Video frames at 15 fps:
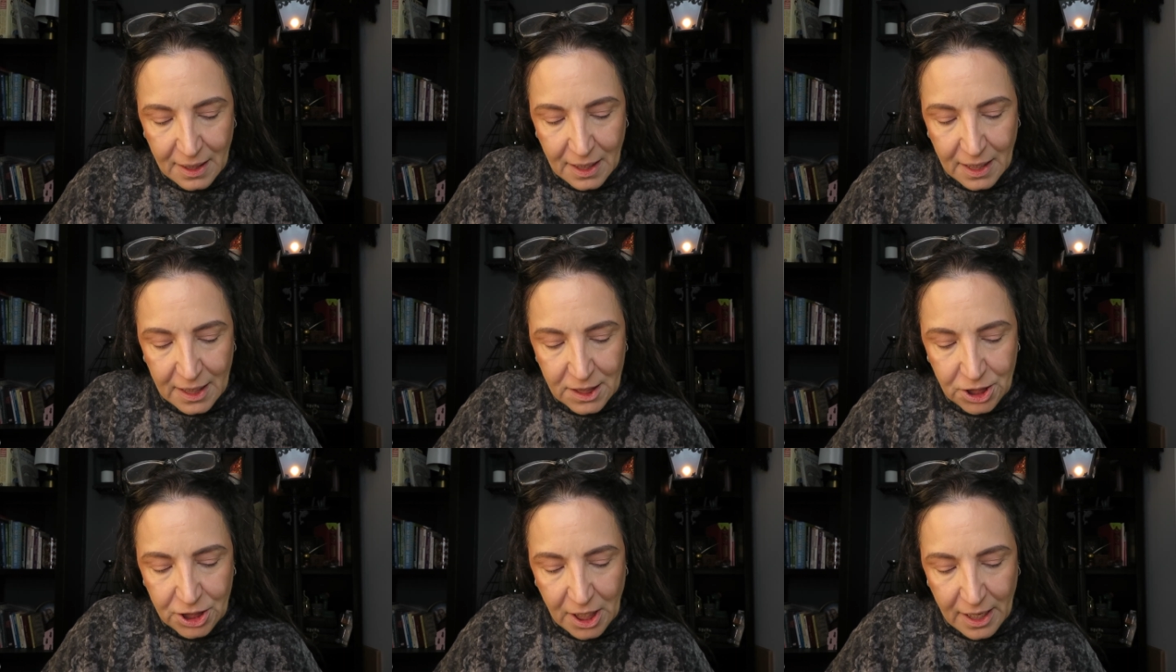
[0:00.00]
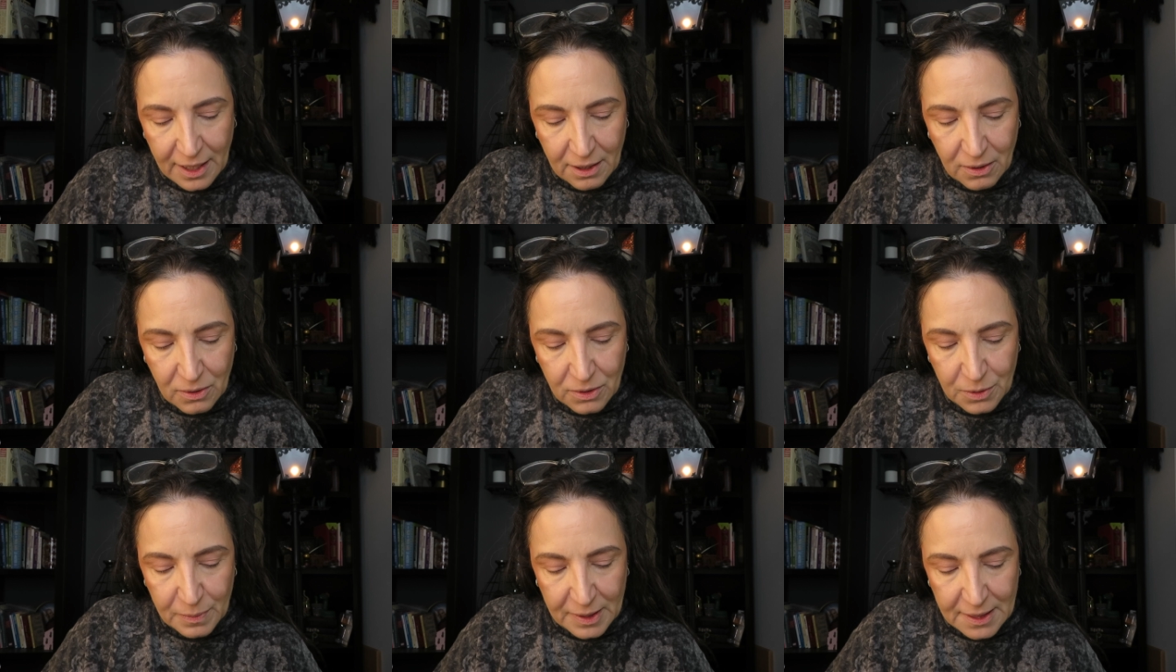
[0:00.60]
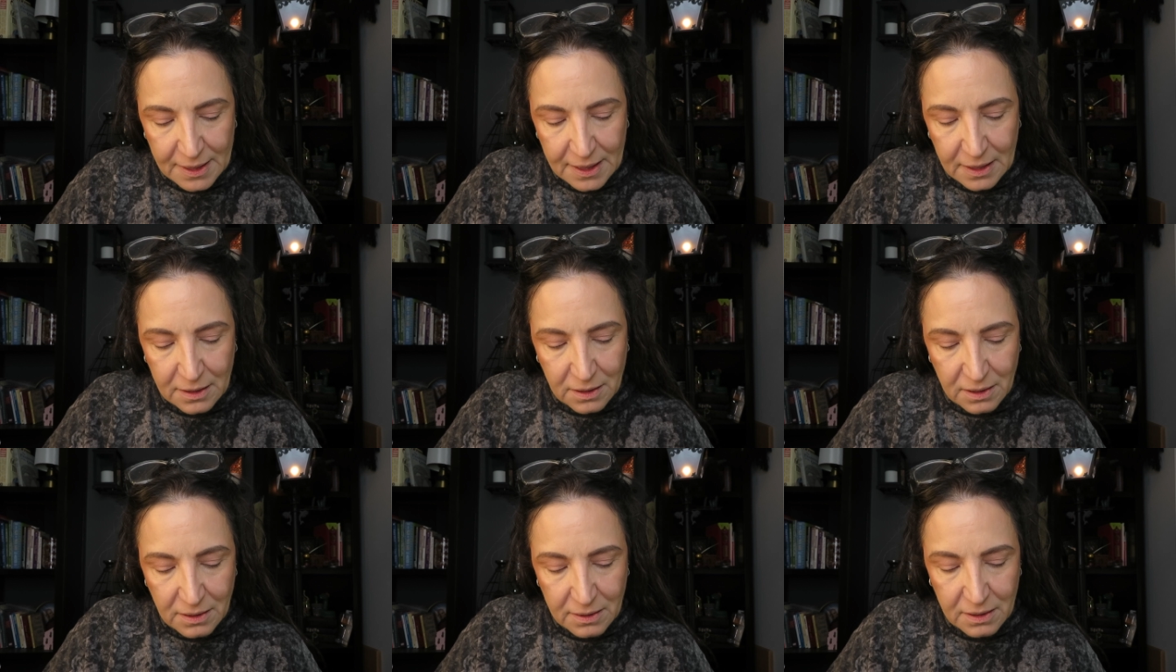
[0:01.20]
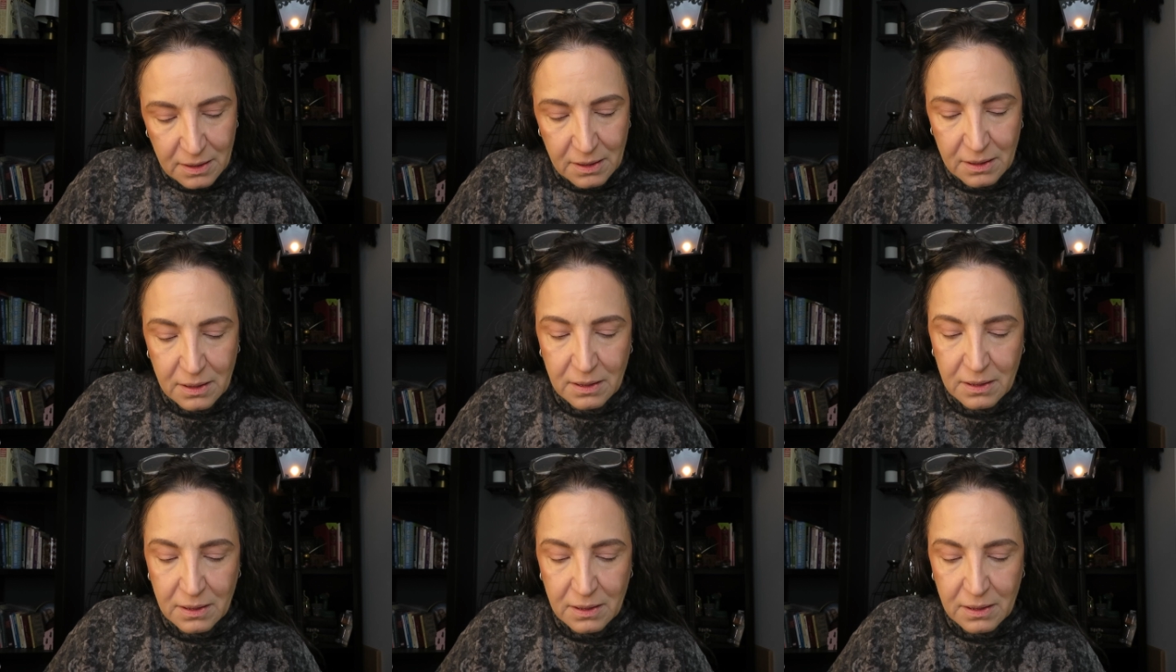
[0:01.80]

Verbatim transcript: eyeshadows, my singles.